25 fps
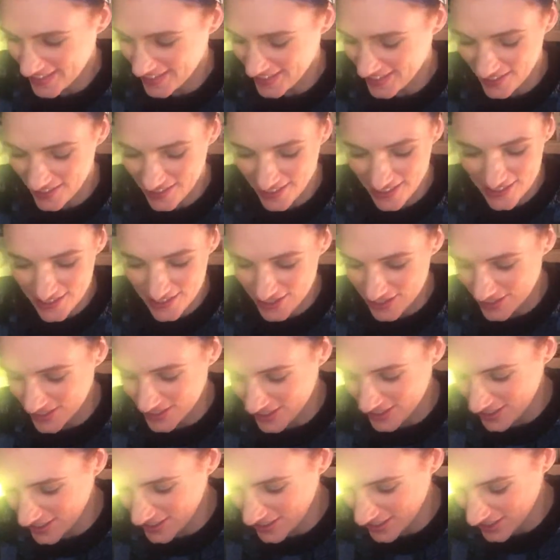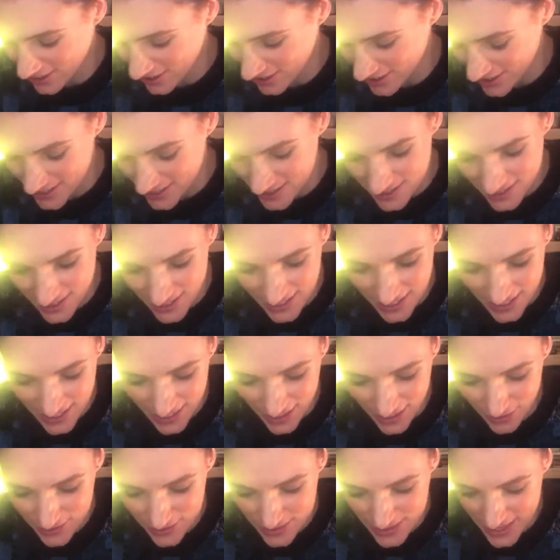glitter, honestly, it
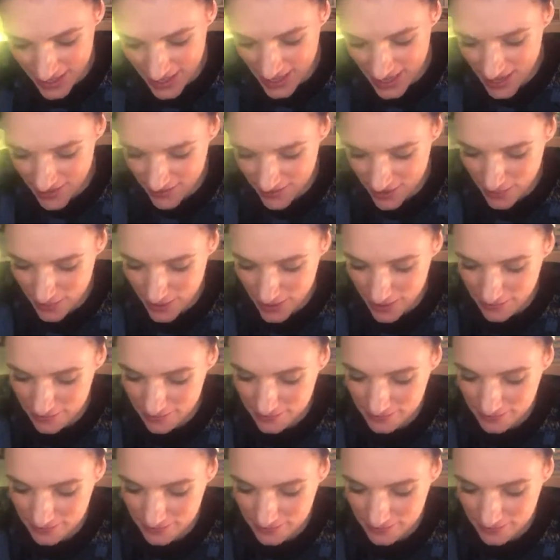goes everywhere.